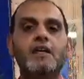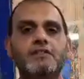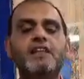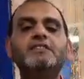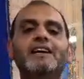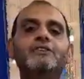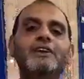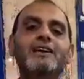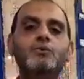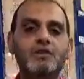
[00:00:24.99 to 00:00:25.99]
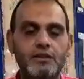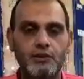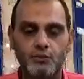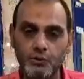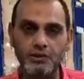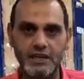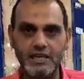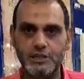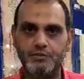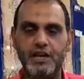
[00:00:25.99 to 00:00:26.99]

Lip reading: Then the Greek, when they ruled Egypt,